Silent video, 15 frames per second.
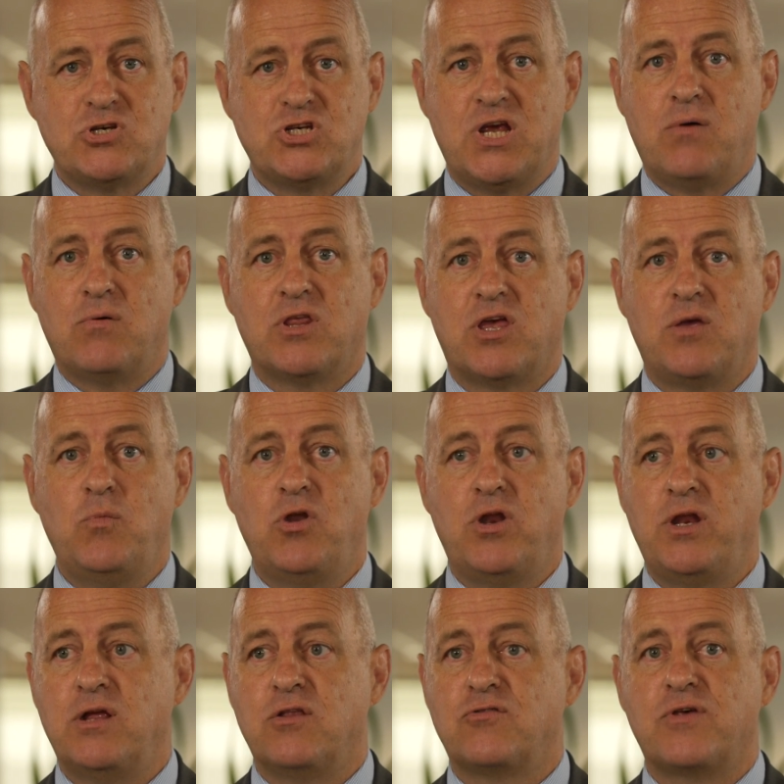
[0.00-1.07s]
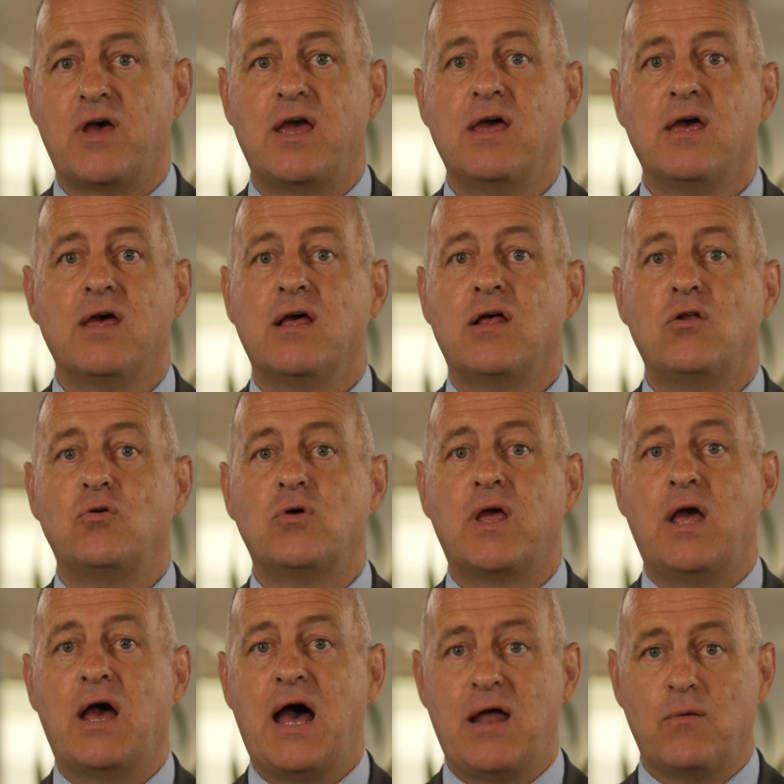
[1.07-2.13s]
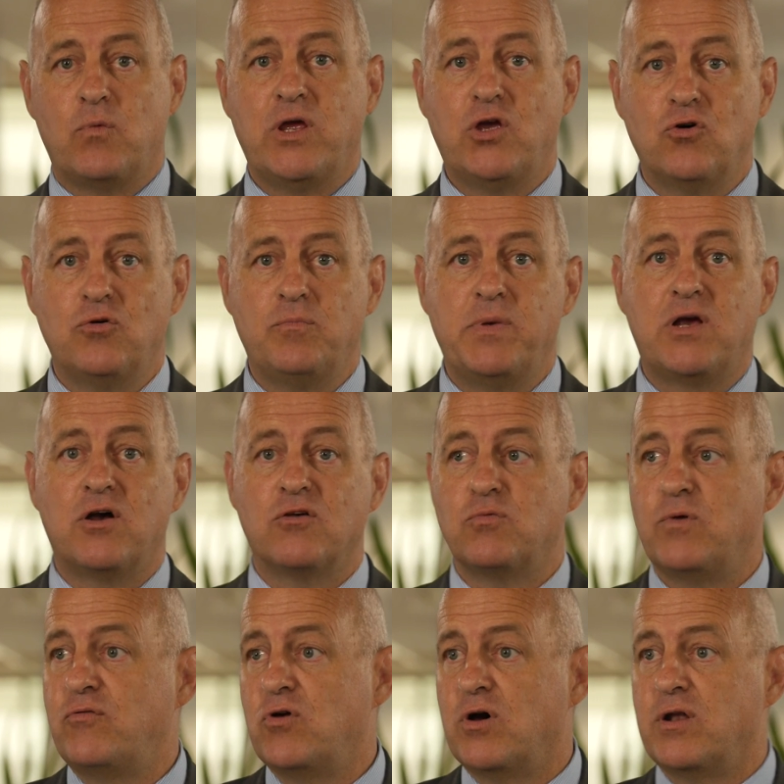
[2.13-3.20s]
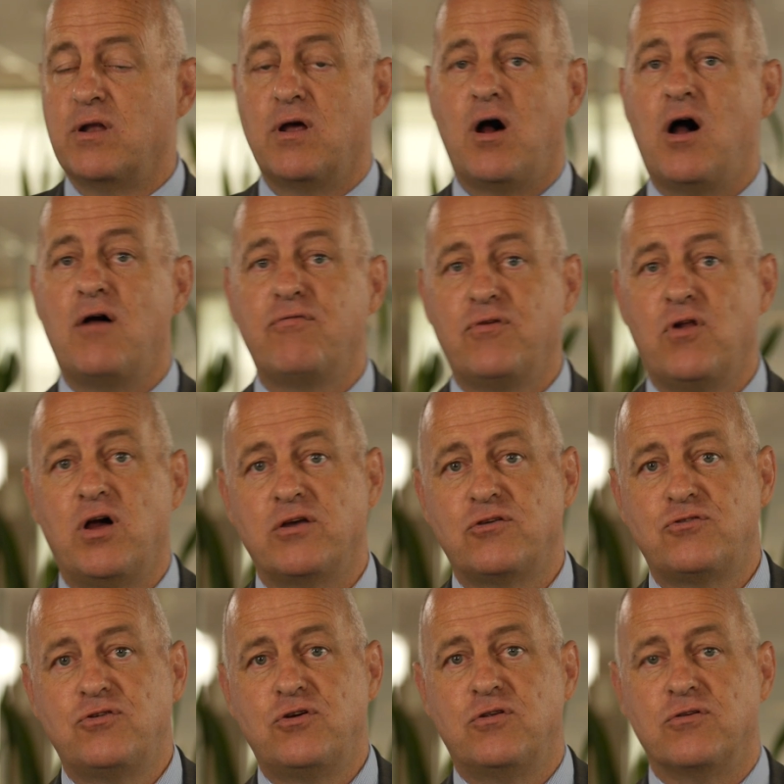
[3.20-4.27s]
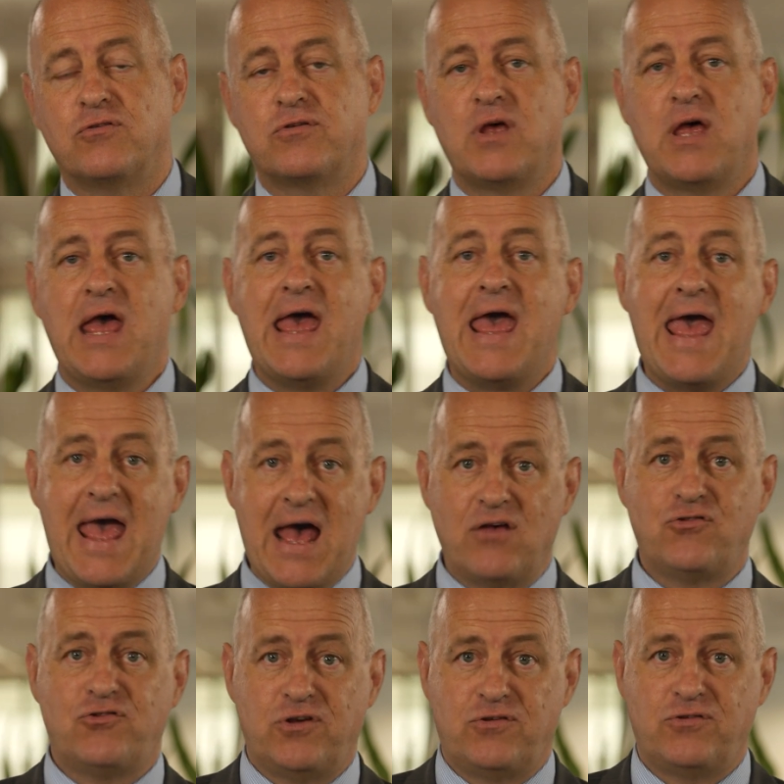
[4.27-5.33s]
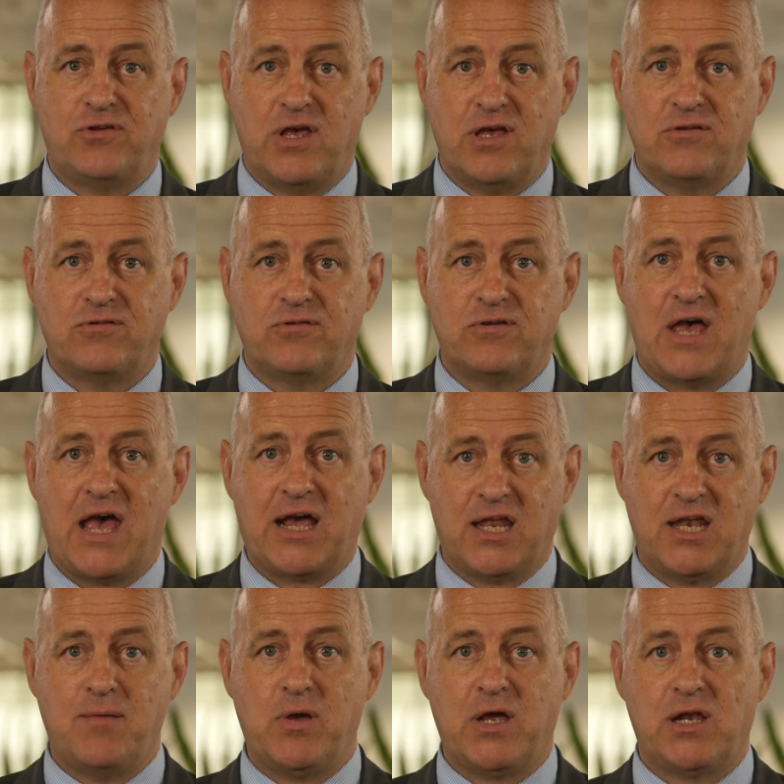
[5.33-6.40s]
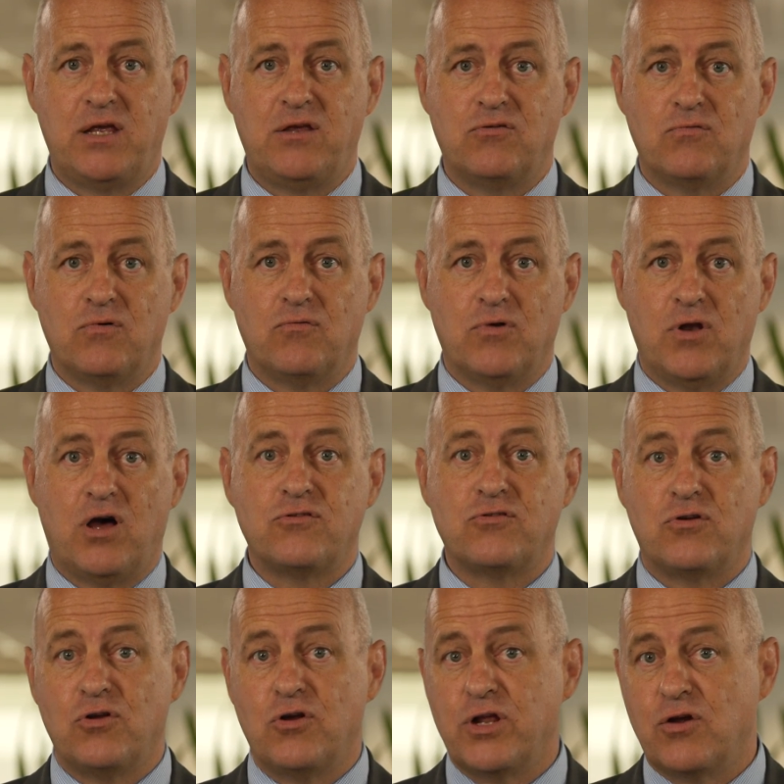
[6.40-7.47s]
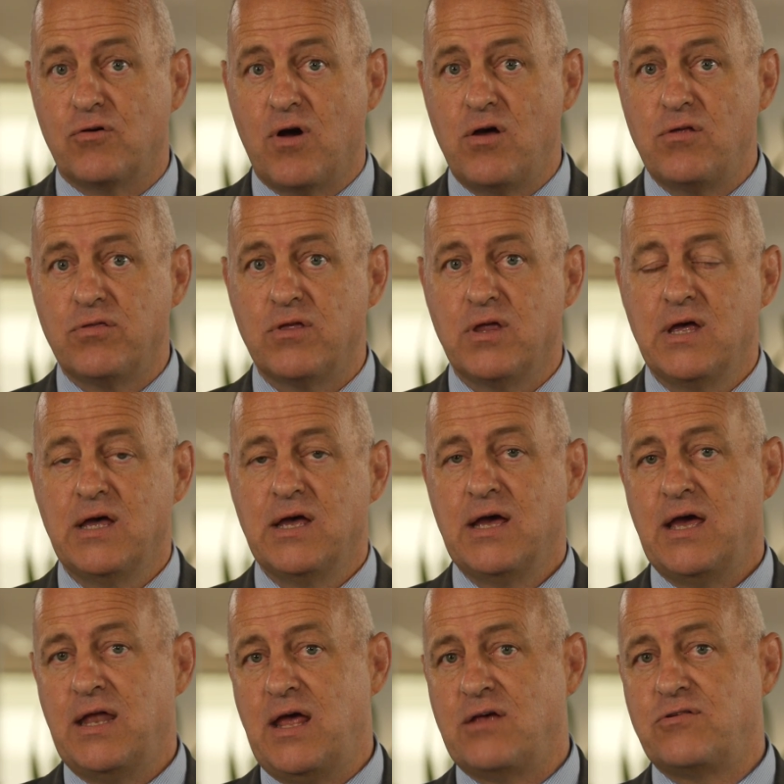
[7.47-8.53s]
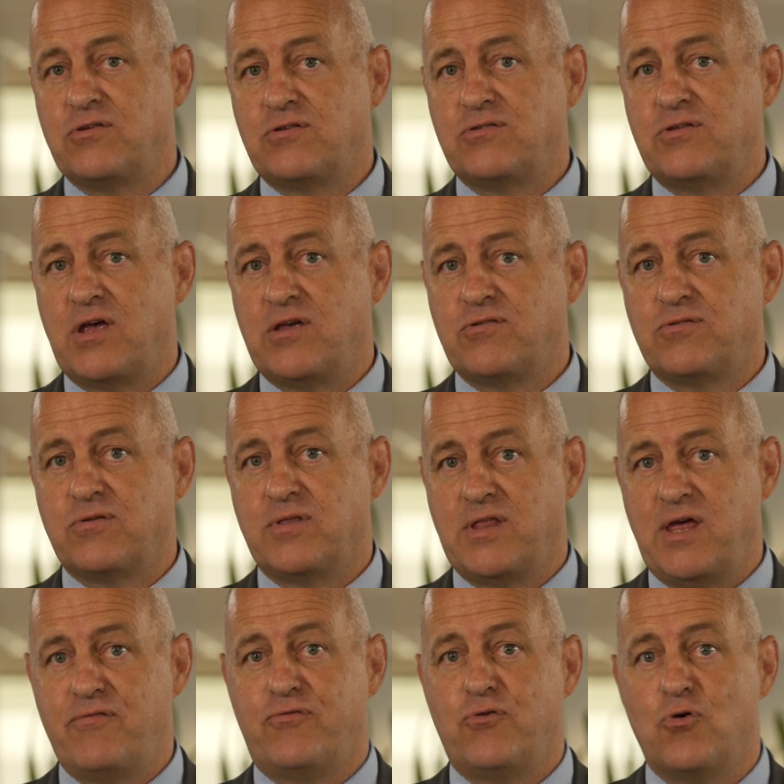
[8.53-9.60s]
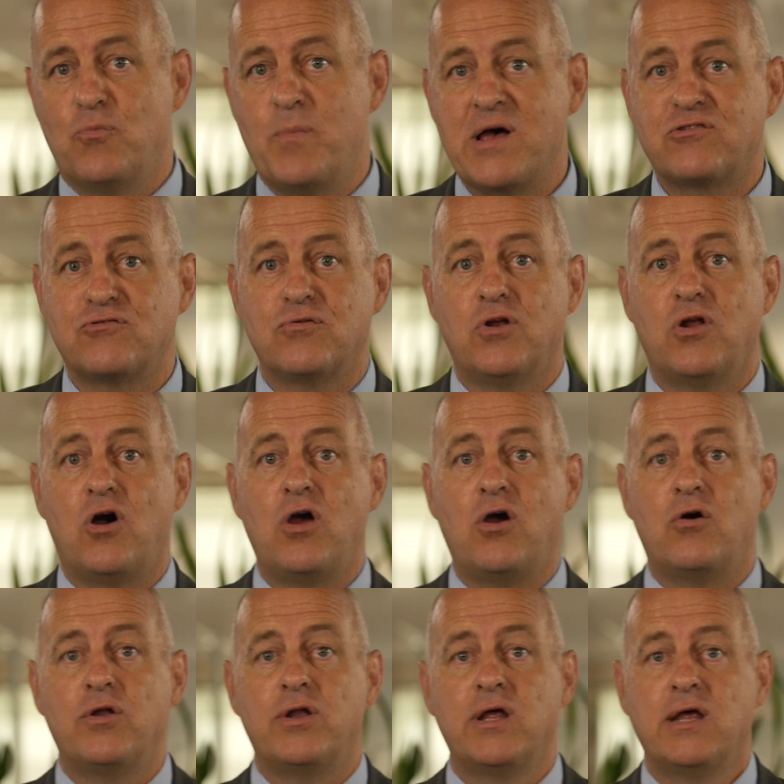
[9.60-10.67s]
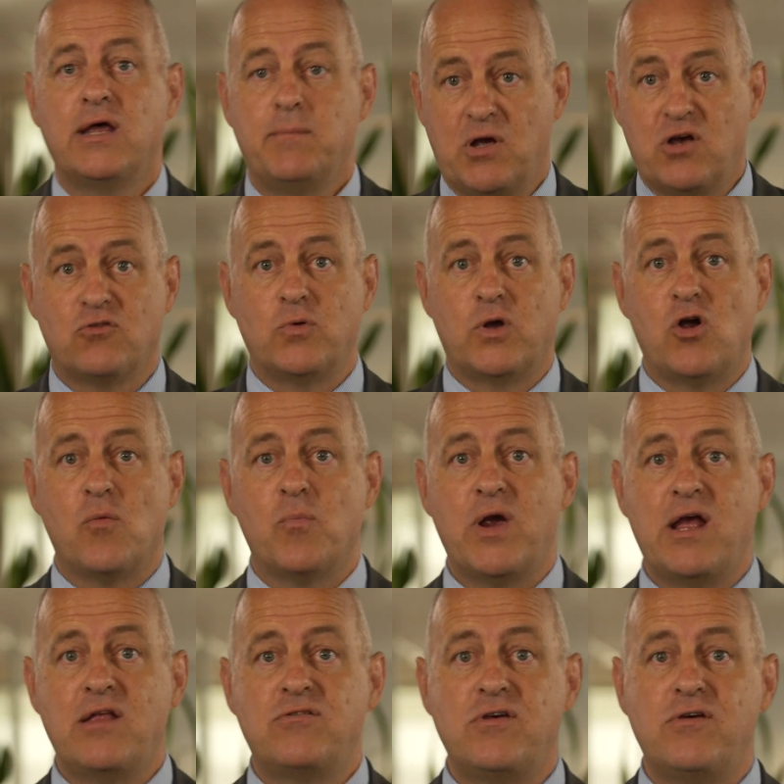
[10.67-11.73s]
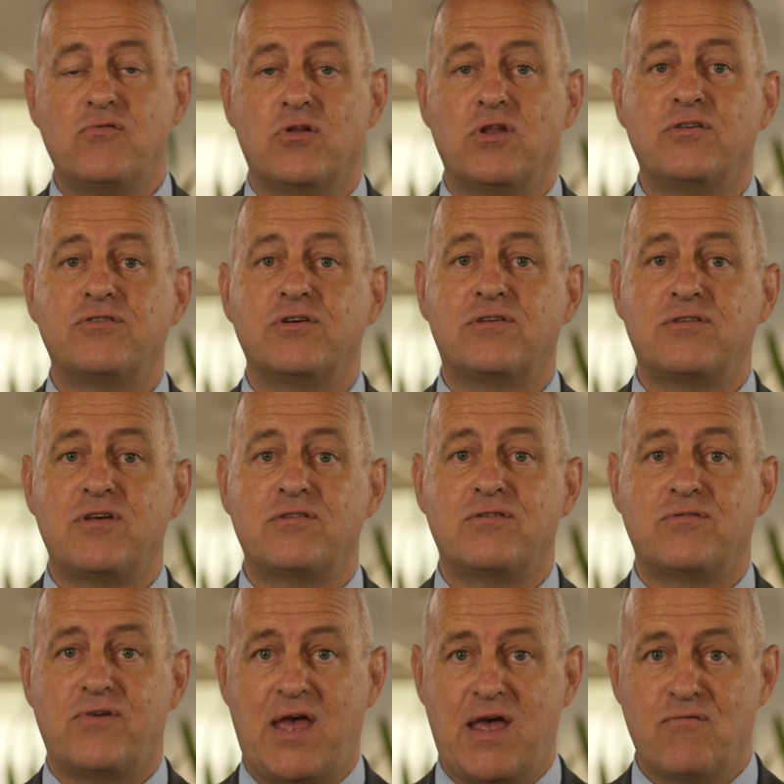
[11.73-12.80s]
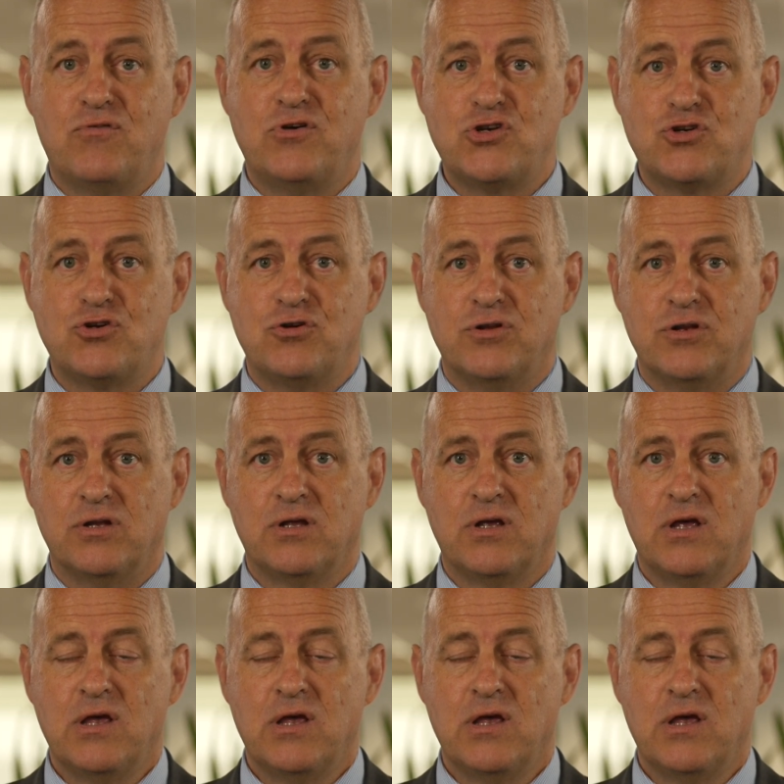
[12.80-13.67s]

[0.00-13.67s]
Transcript: share with the community and say, look, aren't we good because we've got high-flying students. Our success academically relies on learning growth, and our success therefore must rely on, because we're comprehensive, on the success of every student.